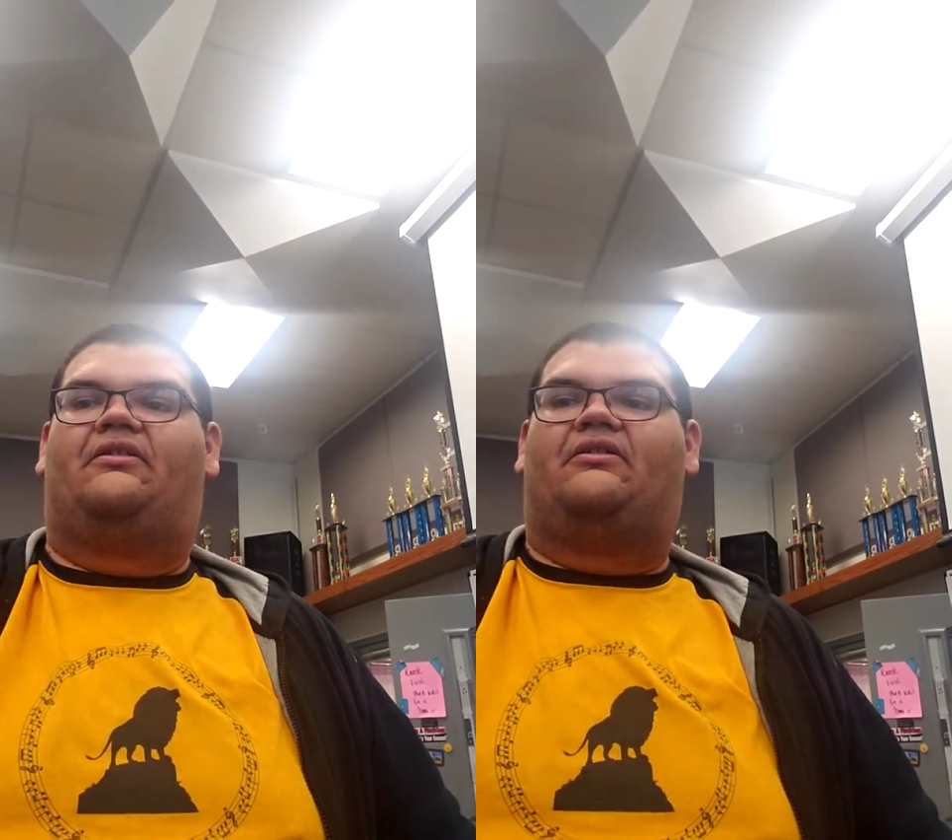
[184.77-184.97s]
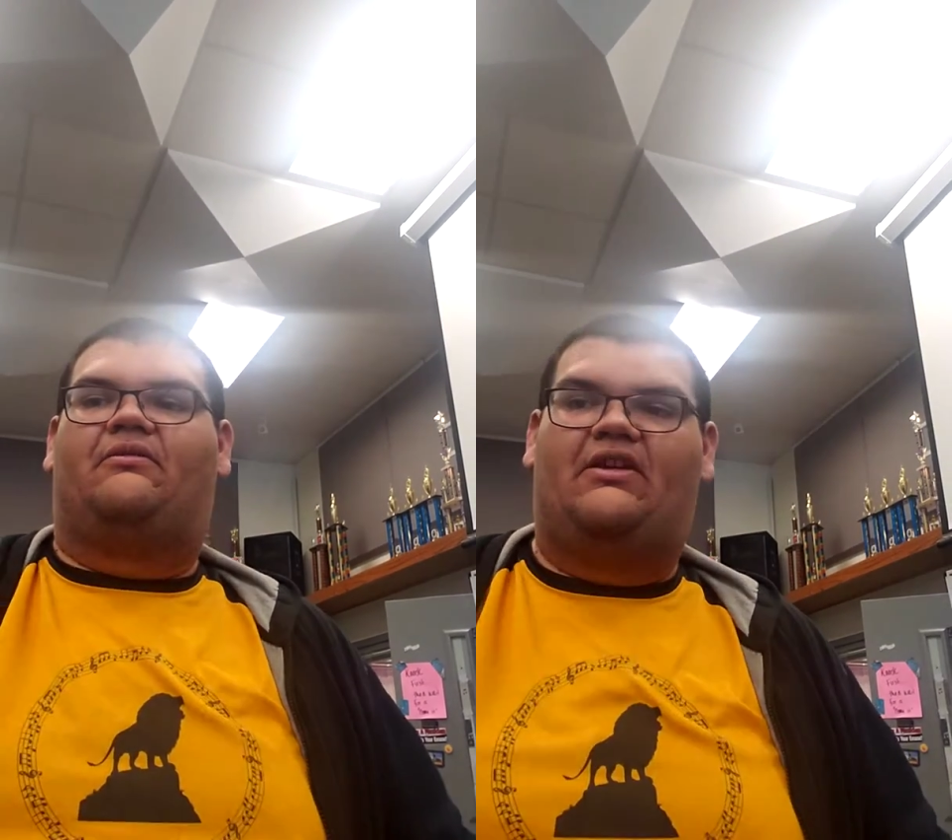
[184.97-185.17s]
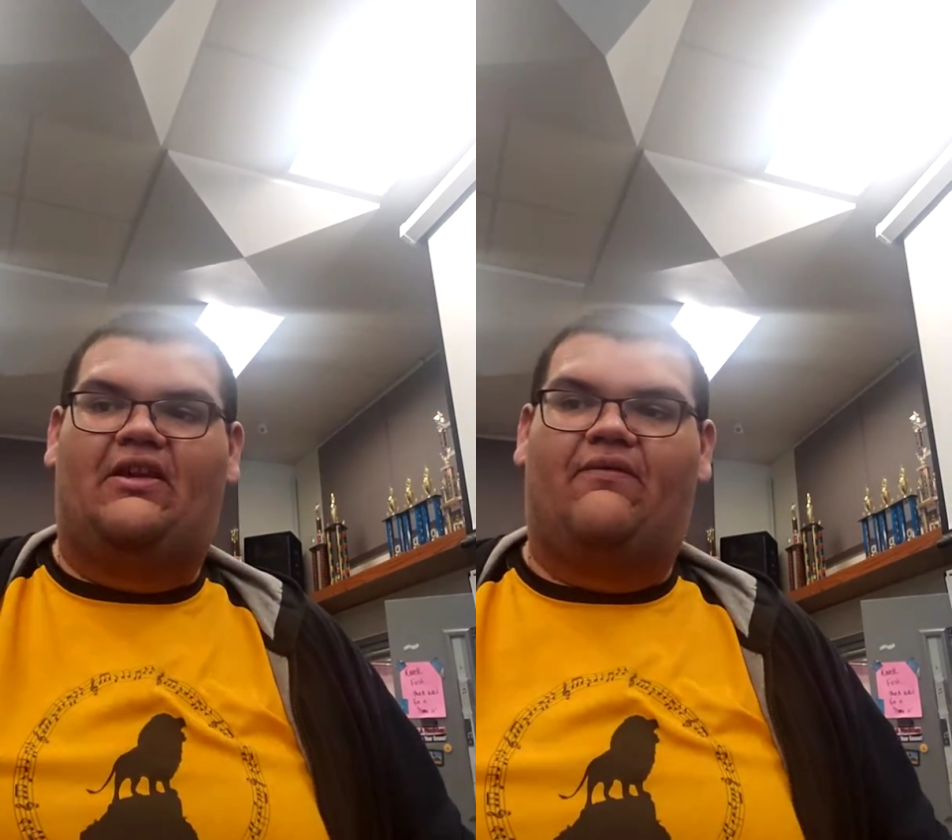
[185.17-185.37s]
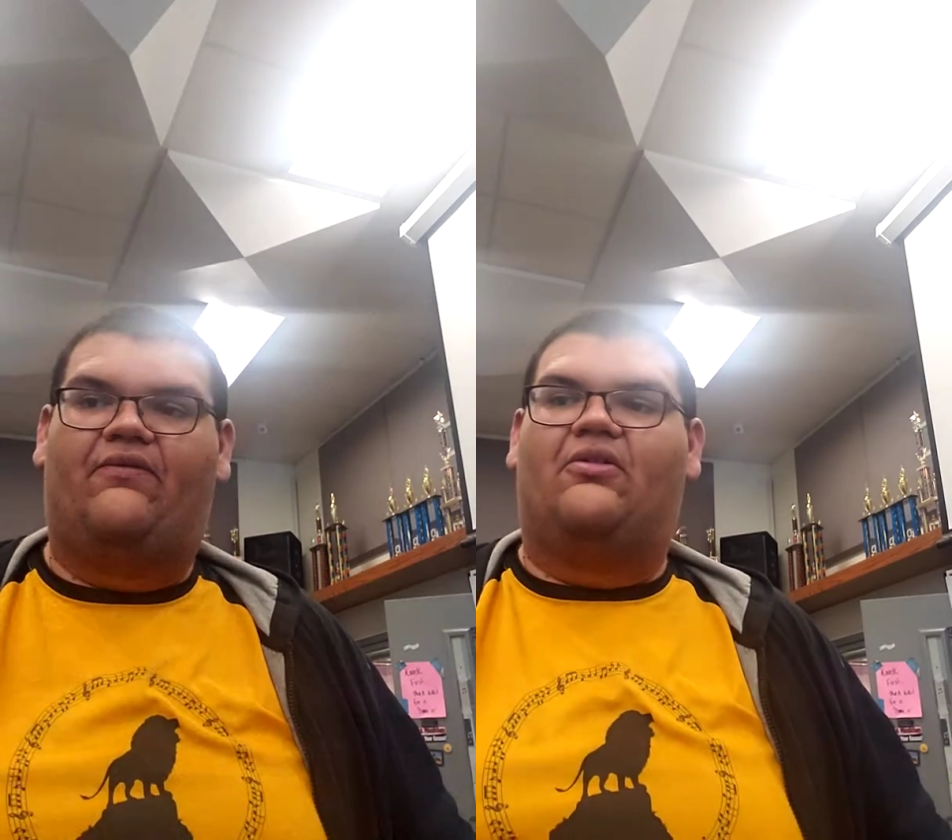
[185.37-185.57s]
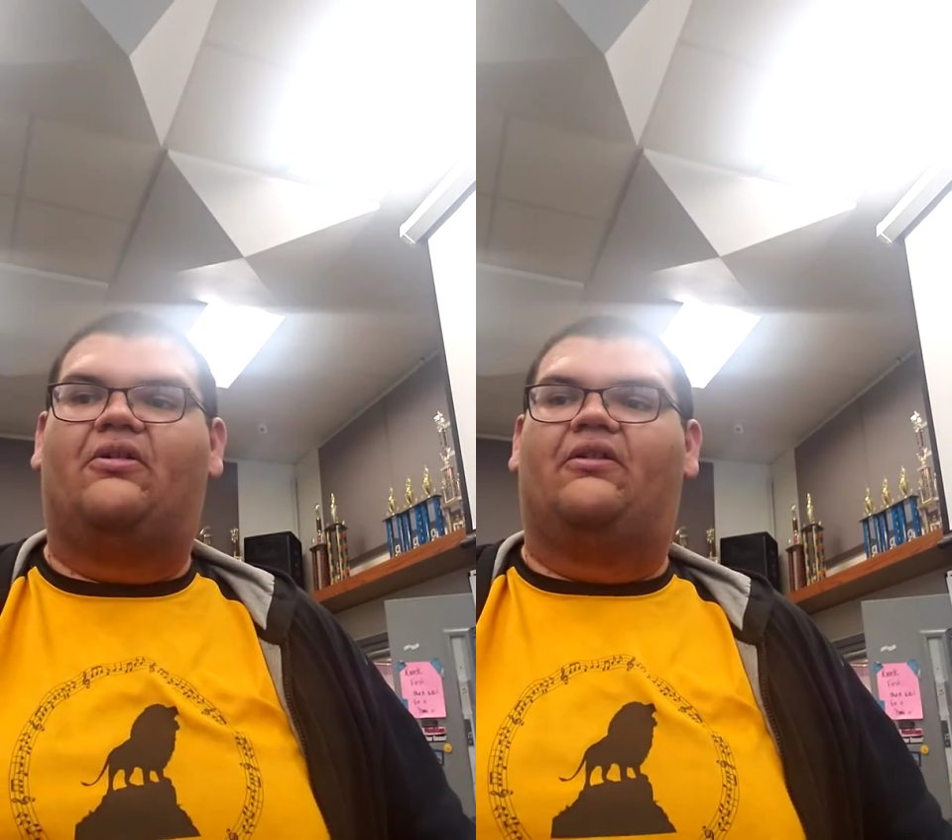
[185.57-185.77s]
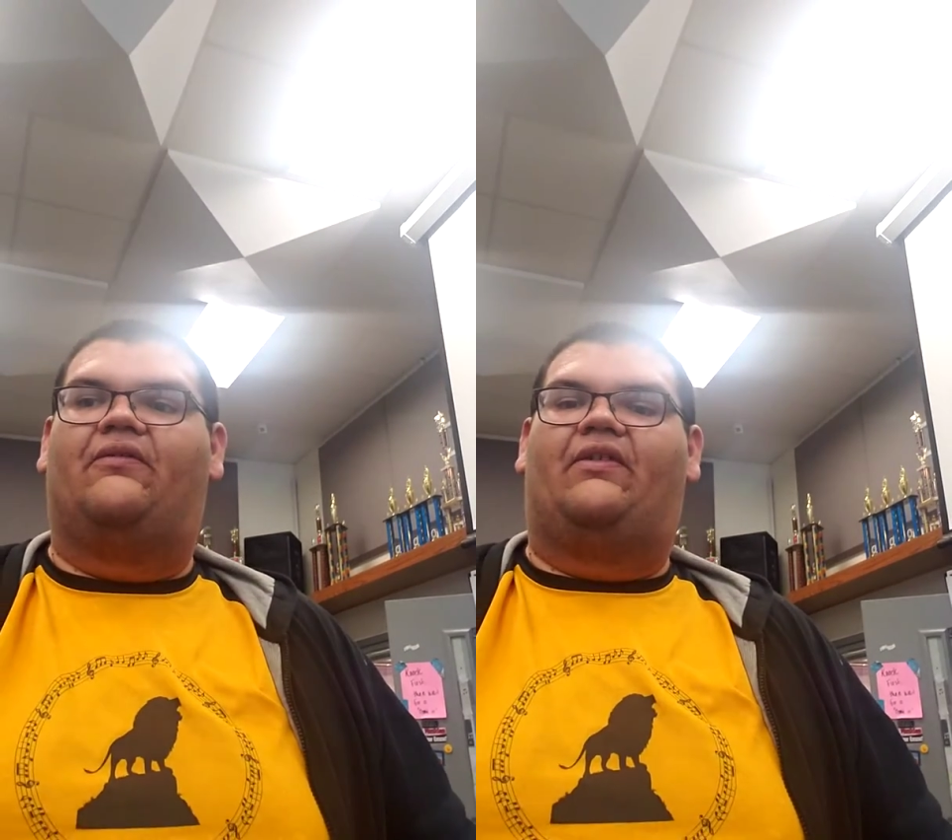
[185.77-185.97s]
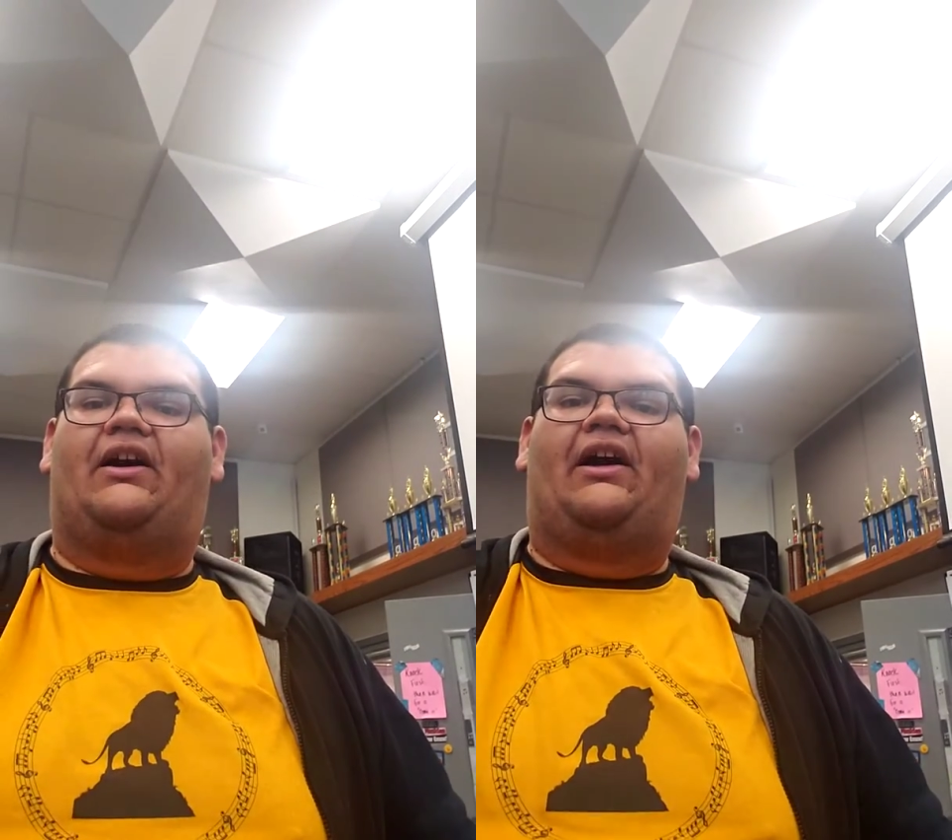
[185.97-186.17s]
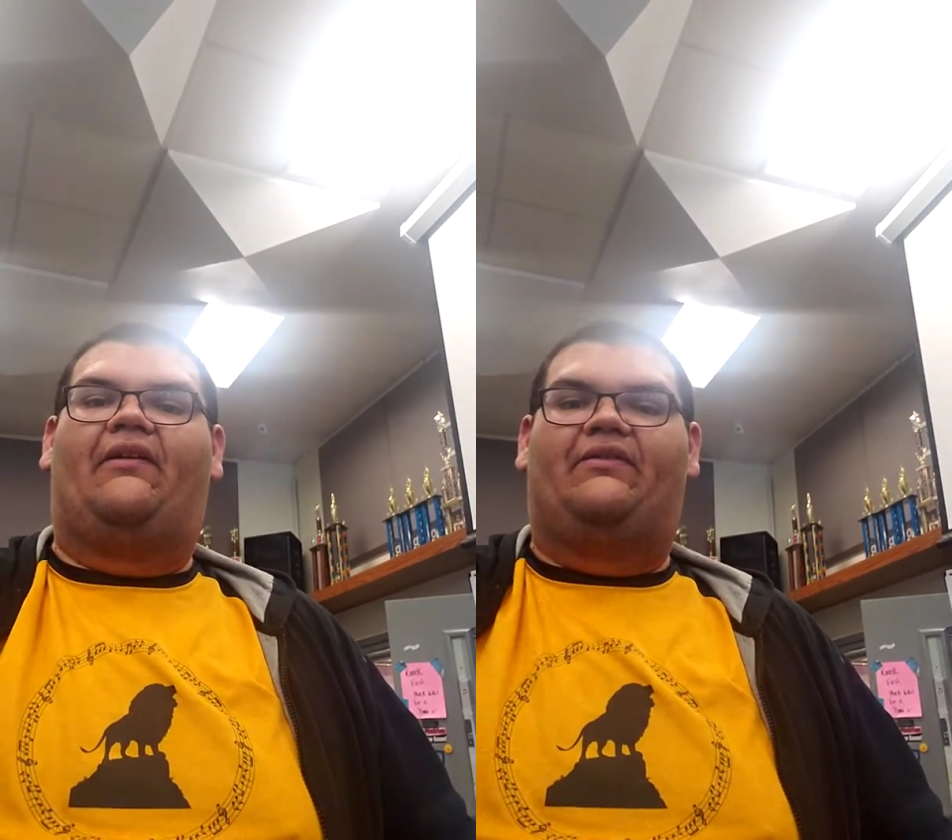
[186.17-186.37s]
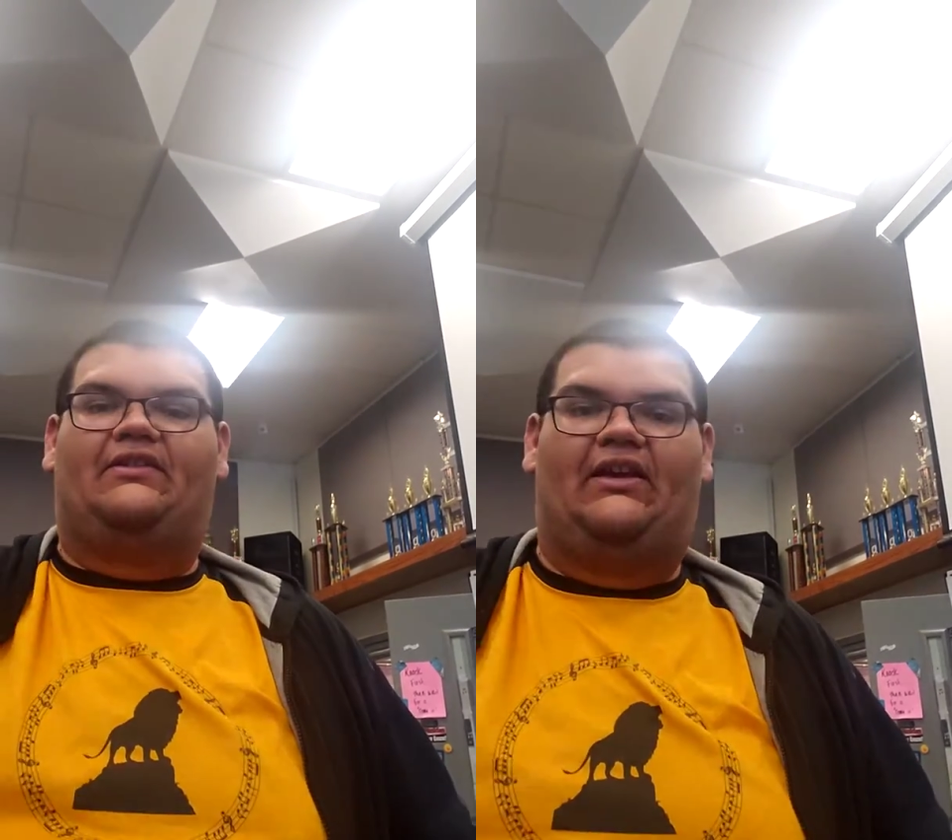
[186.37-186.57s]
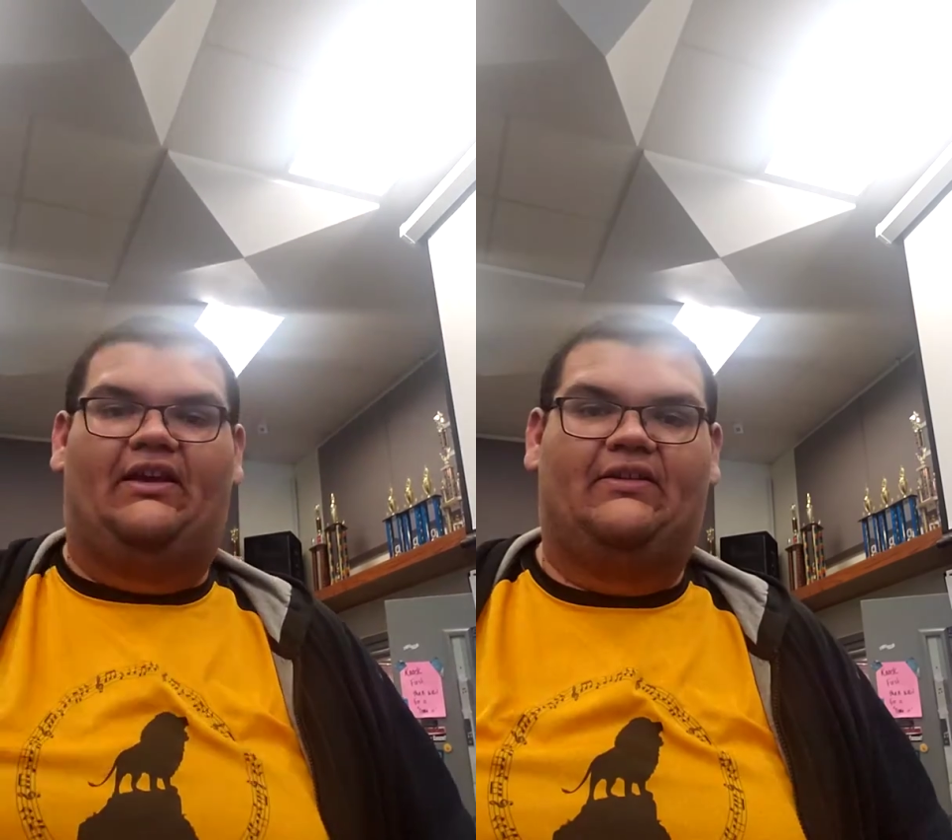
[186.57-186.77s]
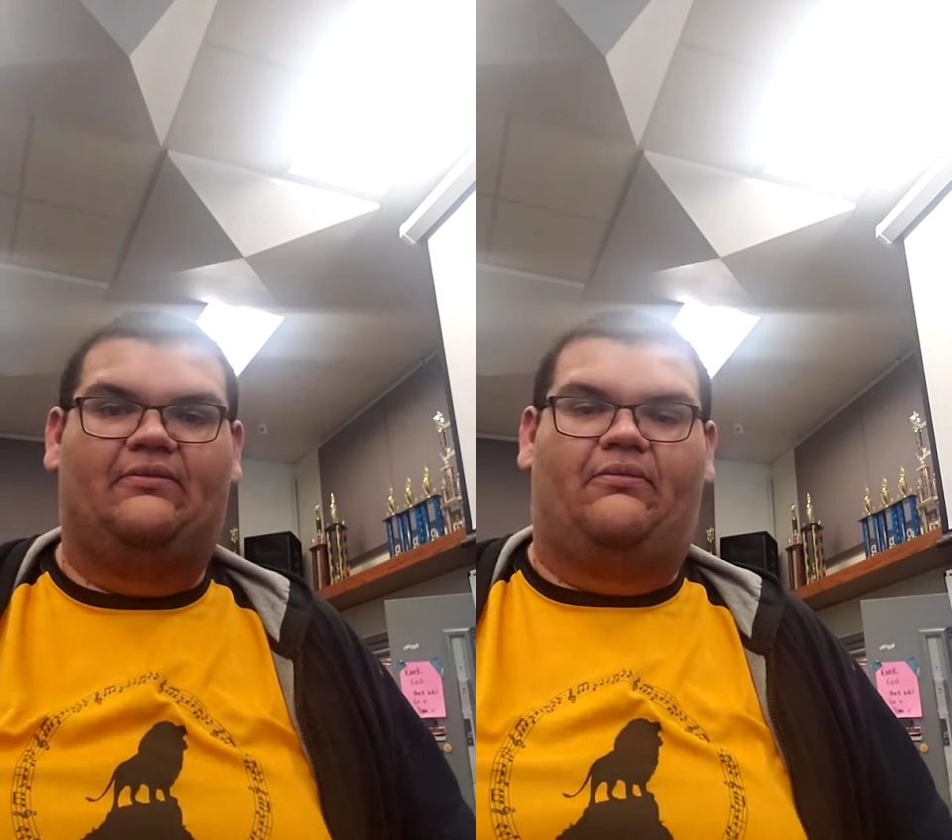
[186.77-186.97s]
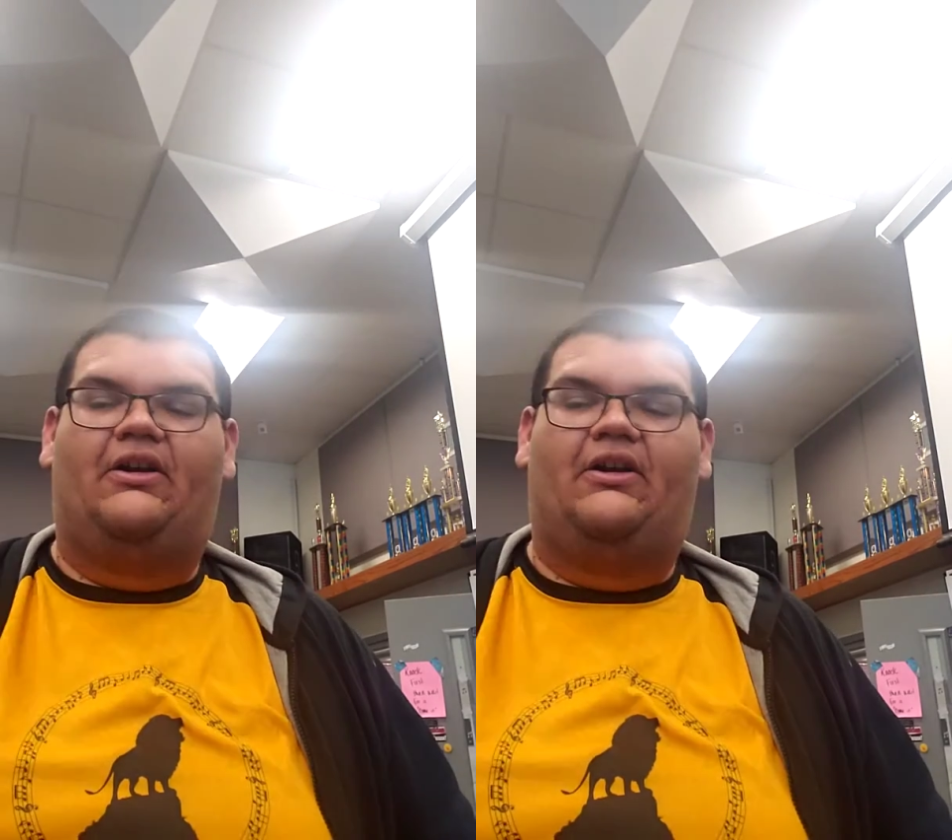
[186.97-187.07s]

3, 4, 5, 6.